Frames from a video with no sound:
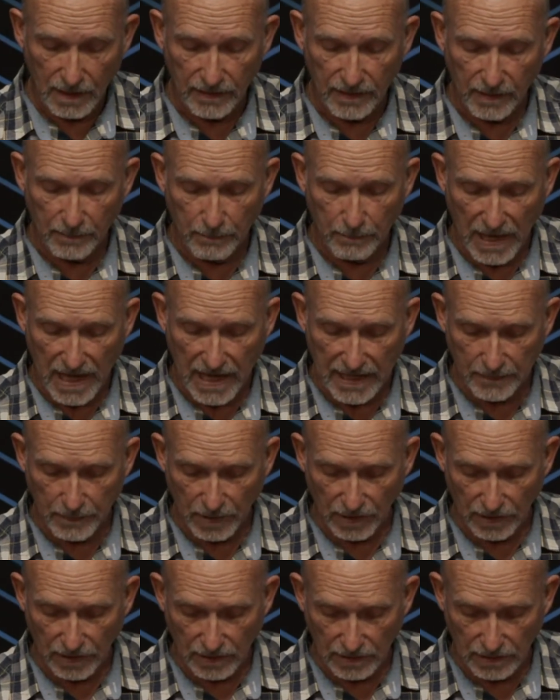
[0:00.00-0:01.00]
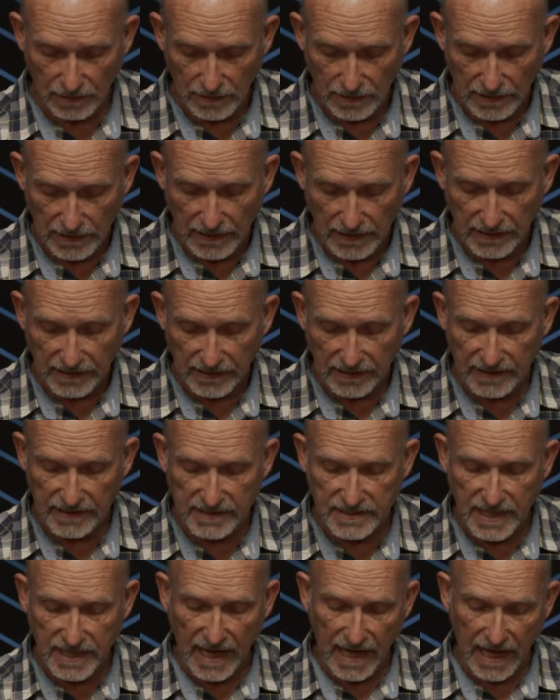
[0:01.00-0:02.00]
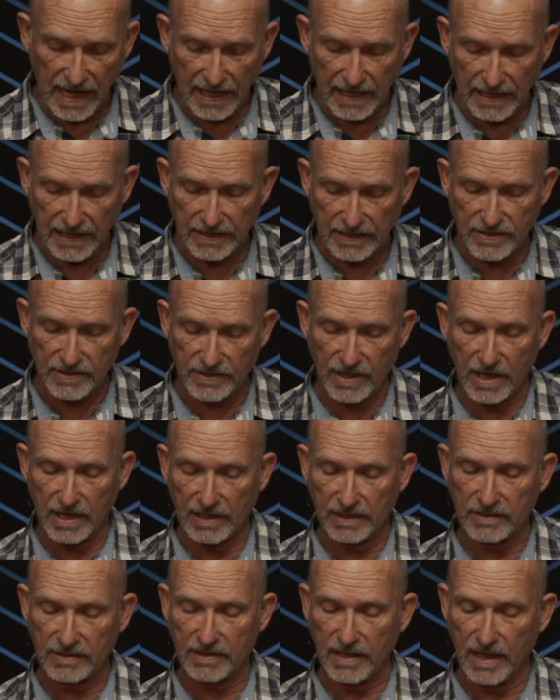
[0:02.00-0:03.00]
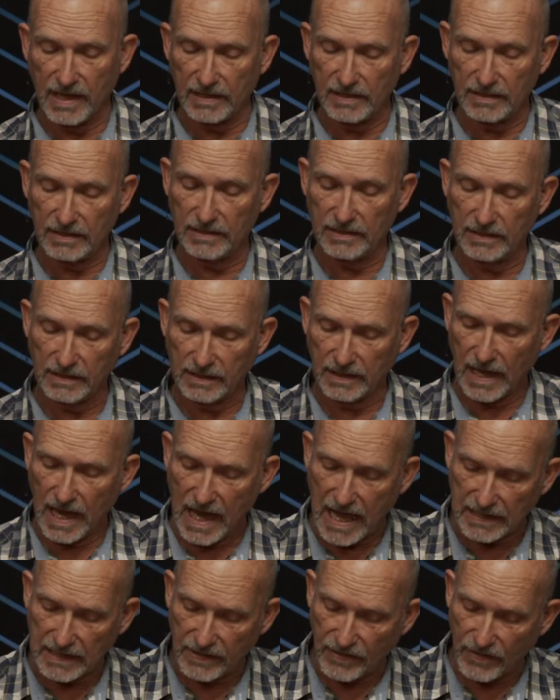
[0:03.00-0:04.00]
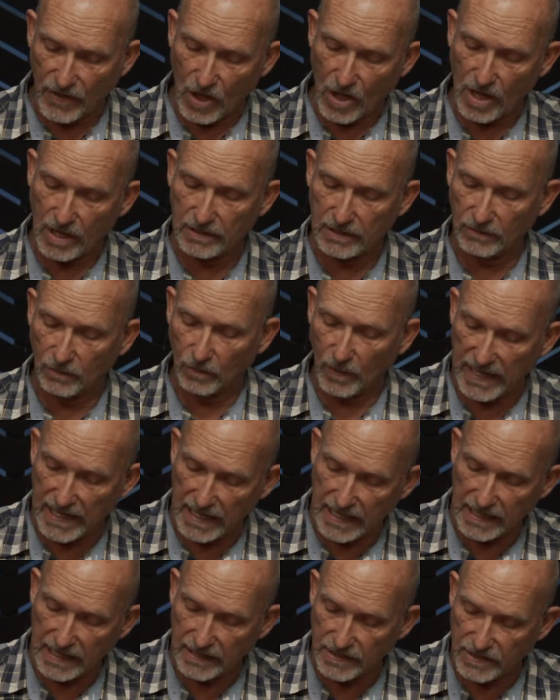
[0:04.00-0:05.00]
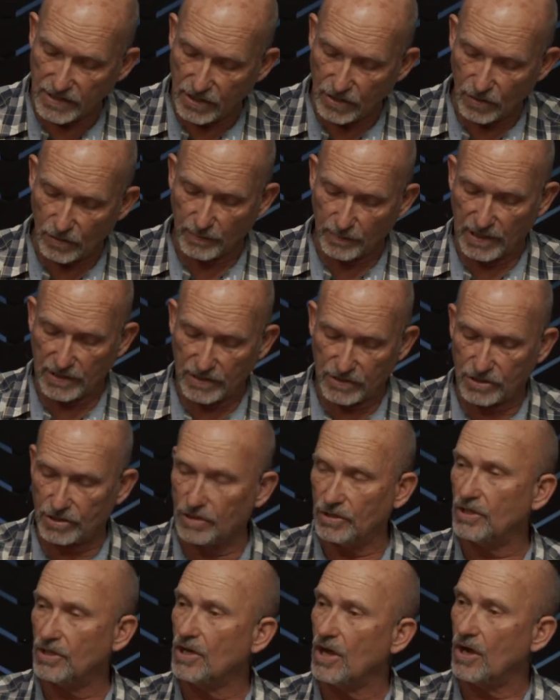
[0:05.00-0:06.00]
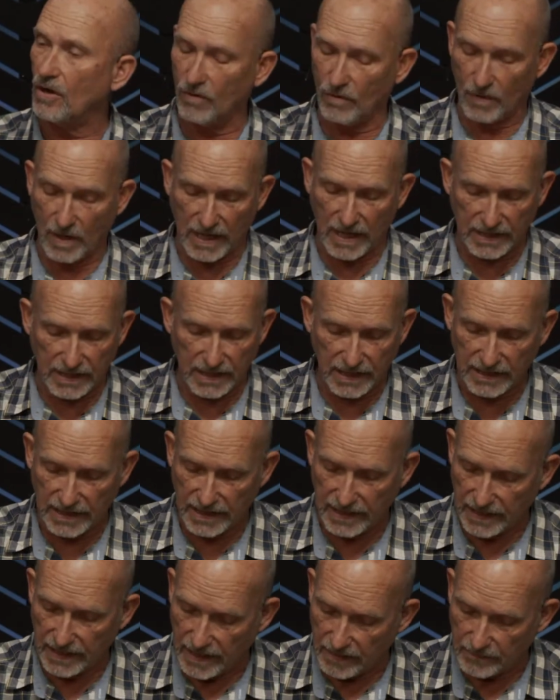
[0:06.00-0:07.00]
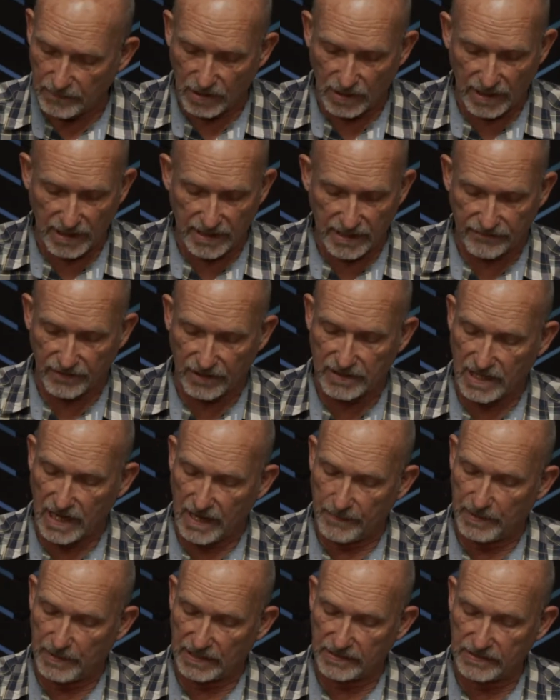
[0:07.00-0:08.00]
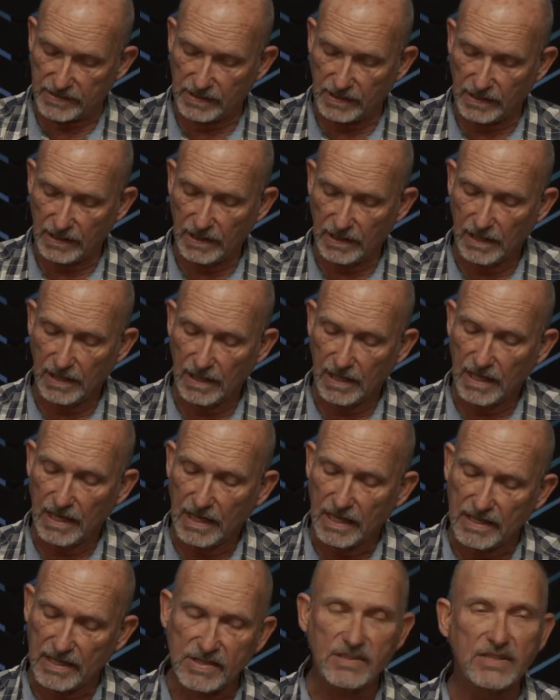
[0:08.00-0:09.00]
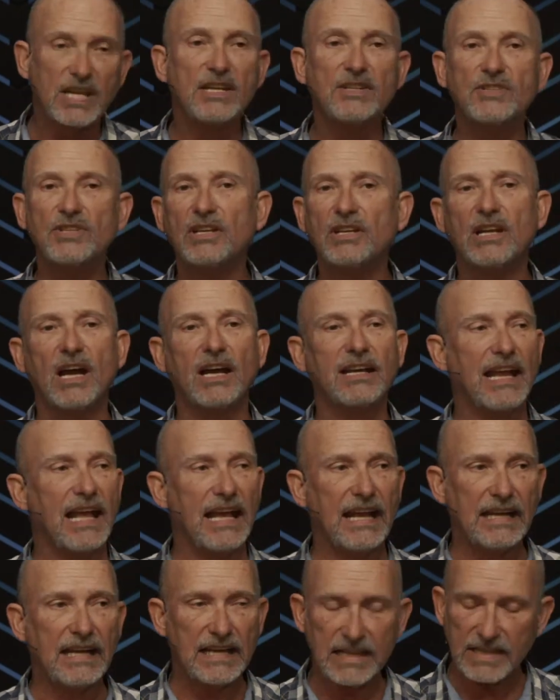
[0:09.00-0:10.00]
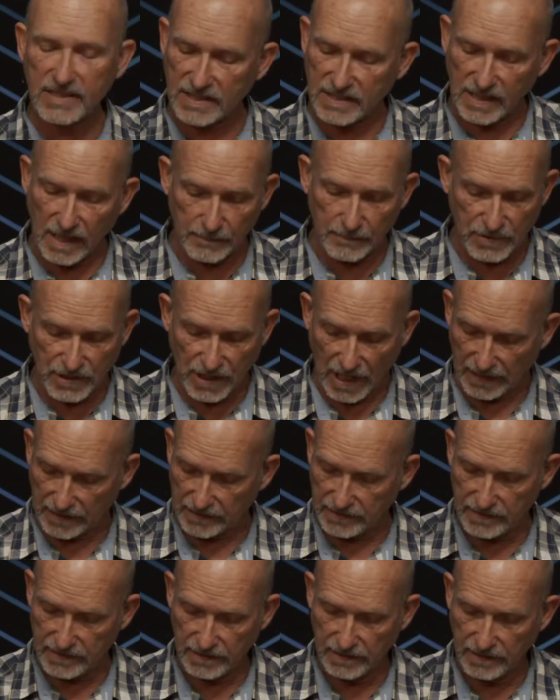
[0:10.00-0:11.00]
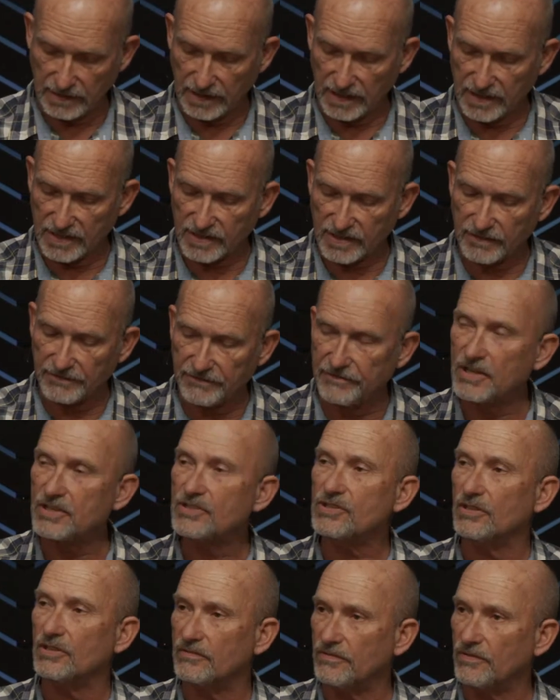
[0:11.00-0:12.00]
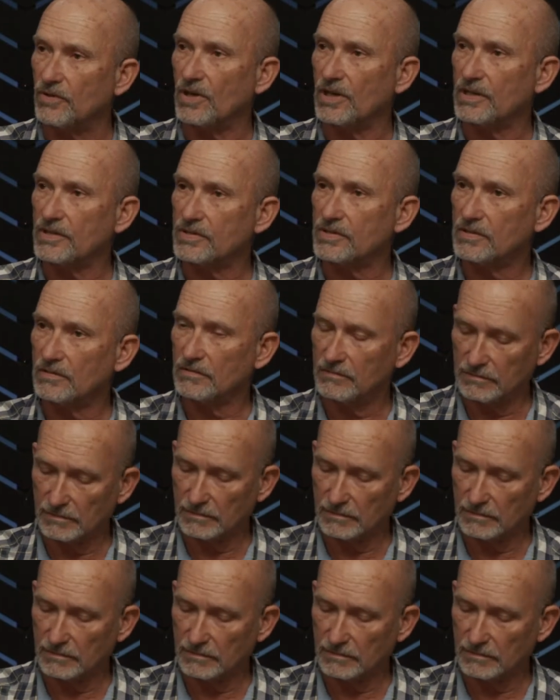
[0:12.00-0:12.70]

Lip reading: The Bible contains things that God thought we as humans should know on a number of different topics. His teaching on any subject is sufficient for us.